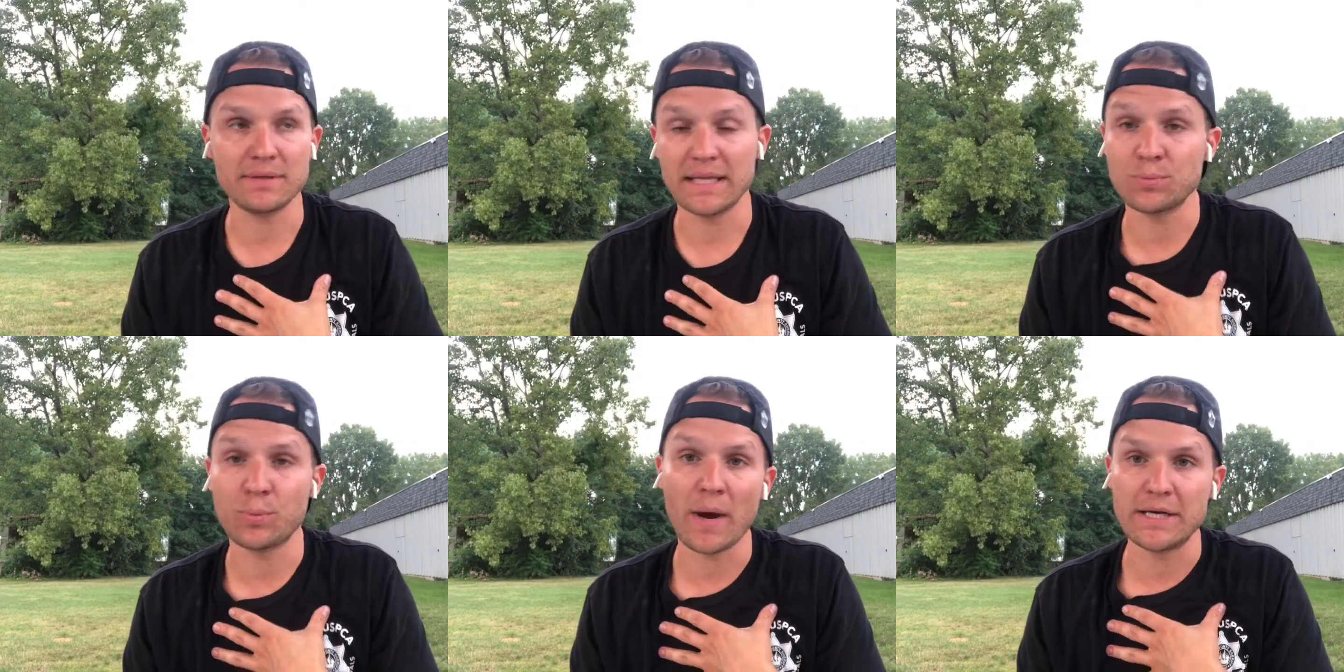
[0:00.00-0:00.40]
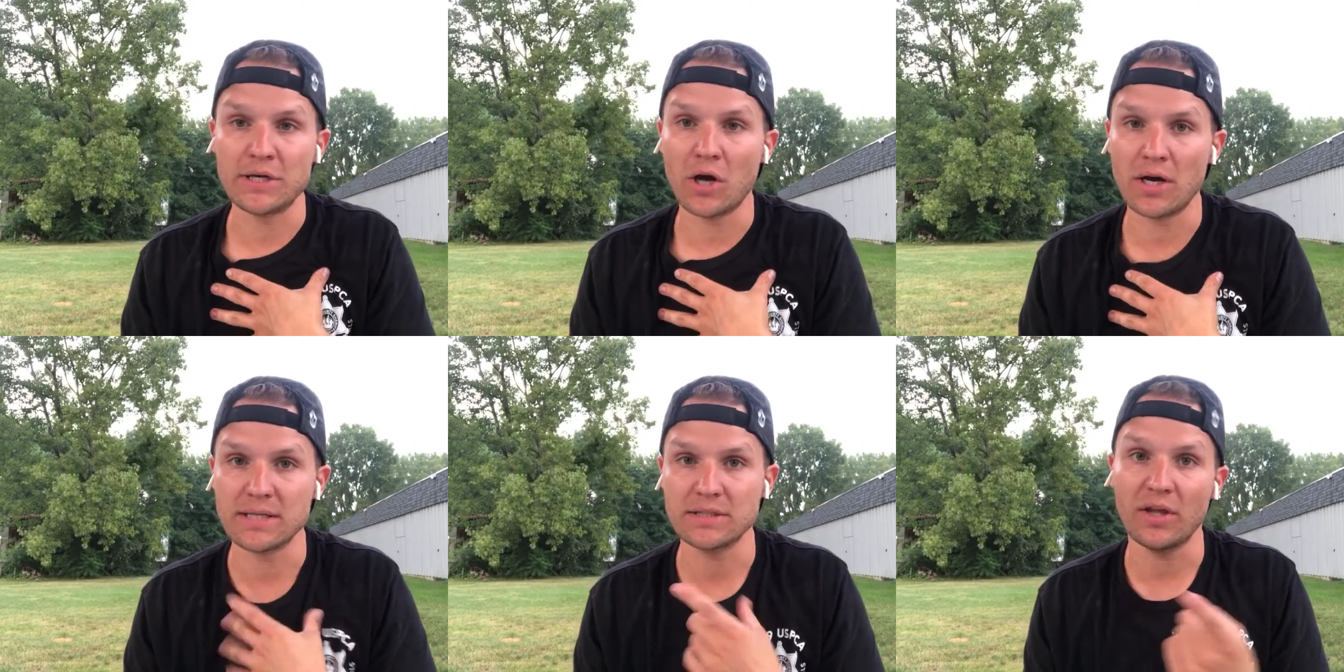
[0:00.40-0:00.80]
That's why
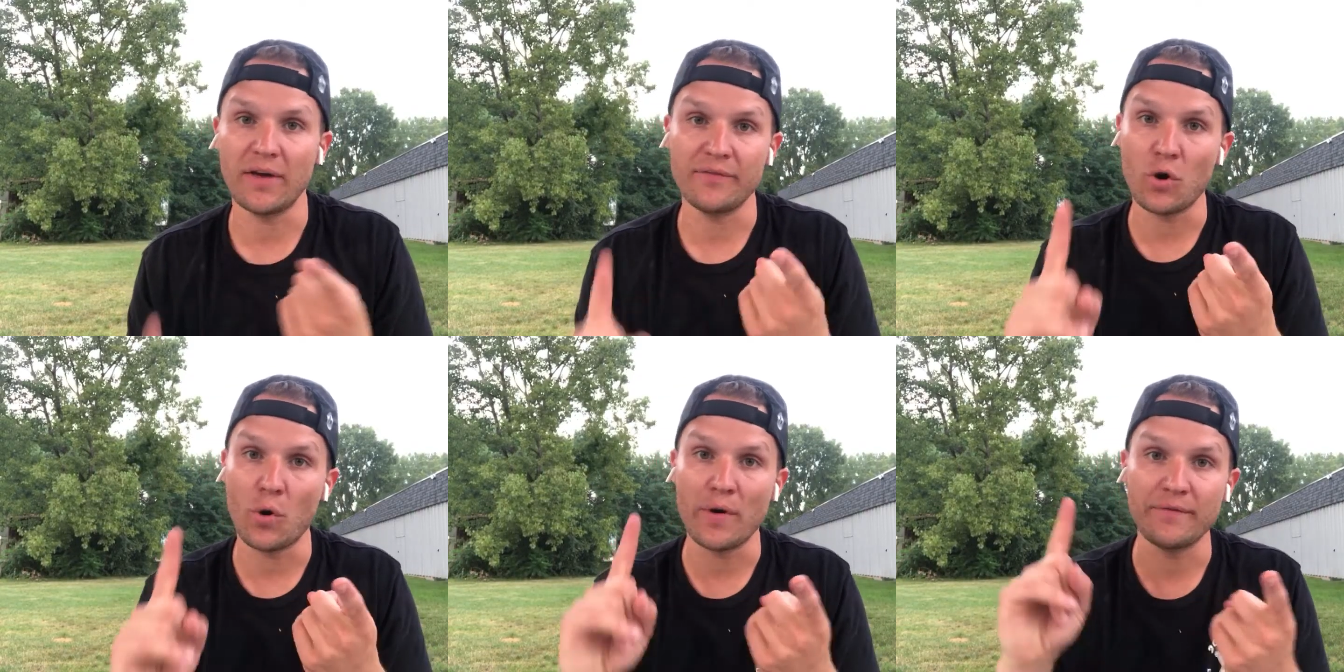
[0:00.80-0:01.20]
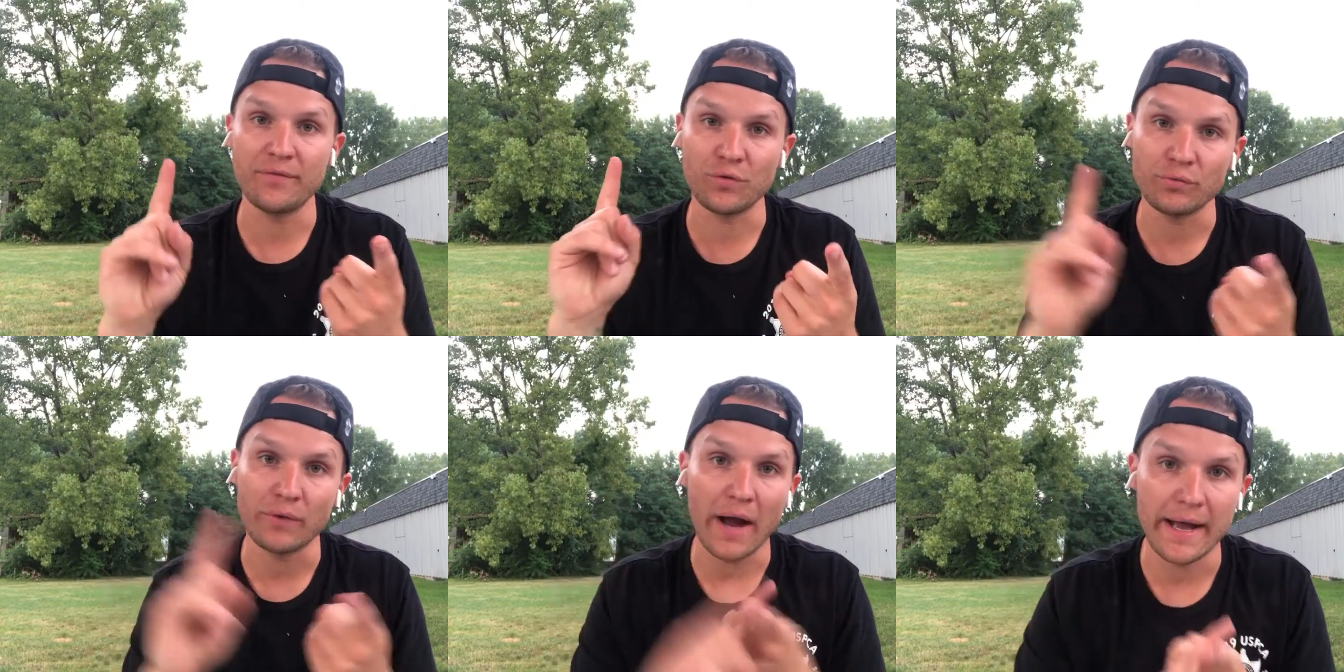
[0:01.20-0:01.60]
dogs love going
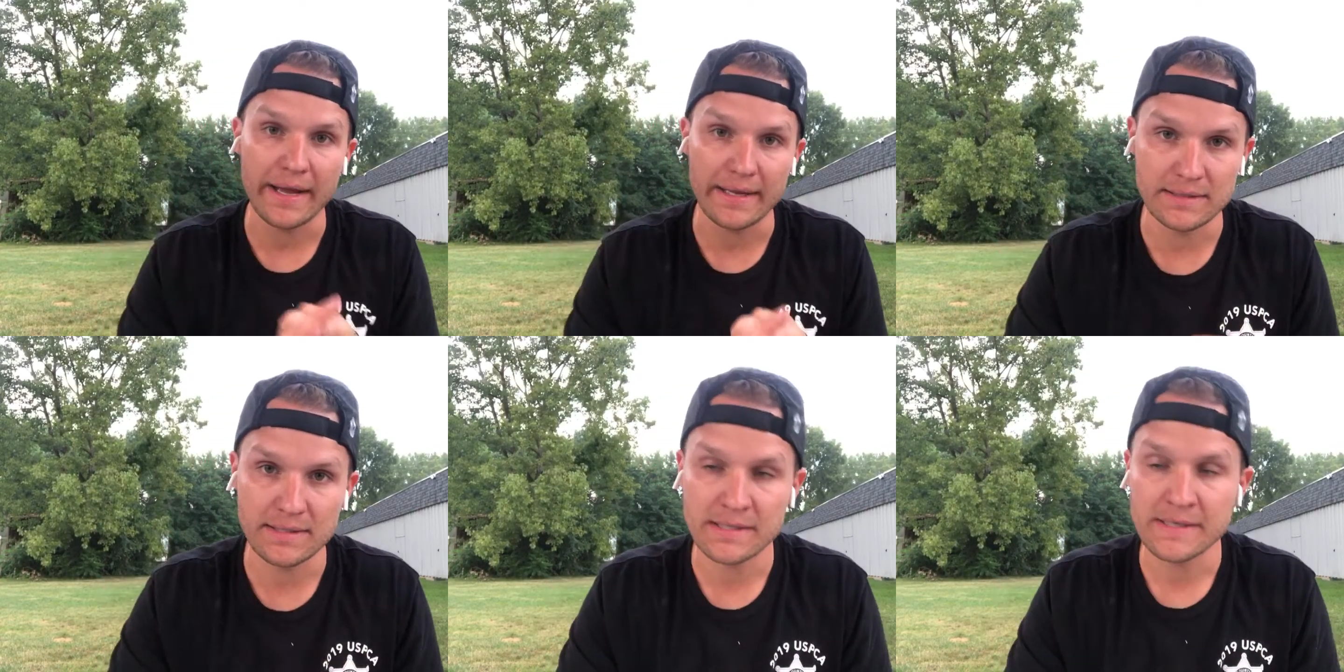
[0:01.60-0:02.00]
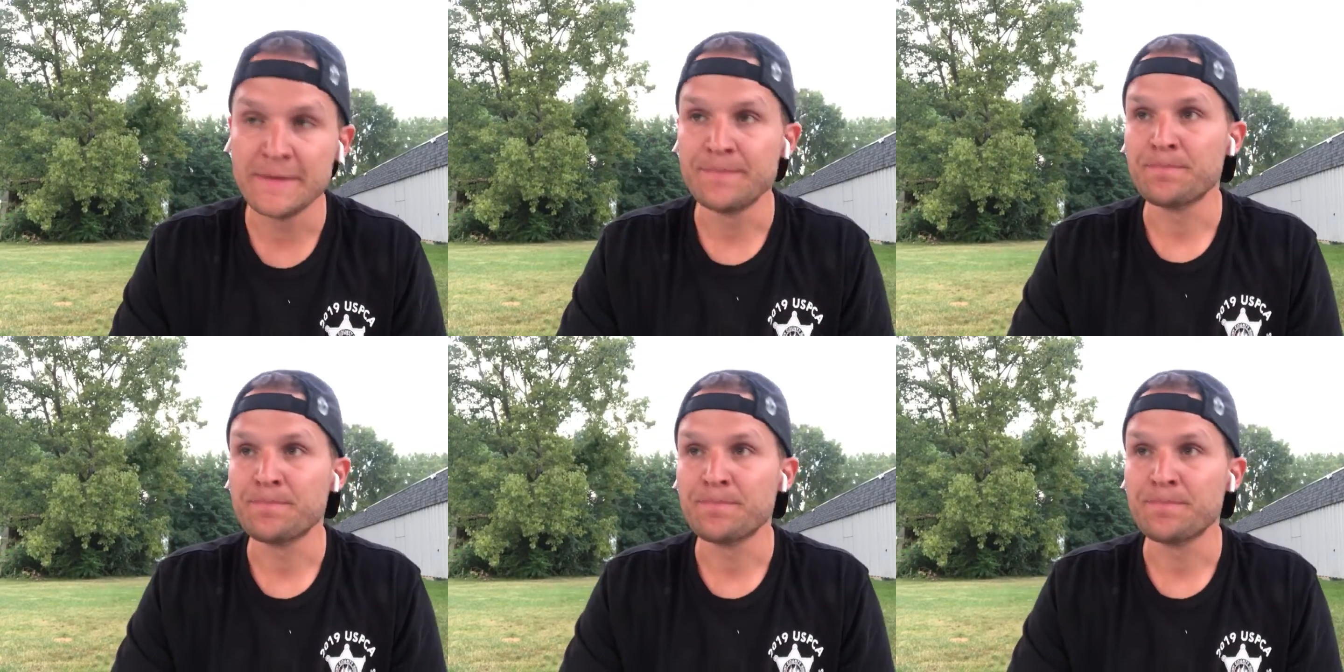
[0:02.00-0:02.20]
for rides.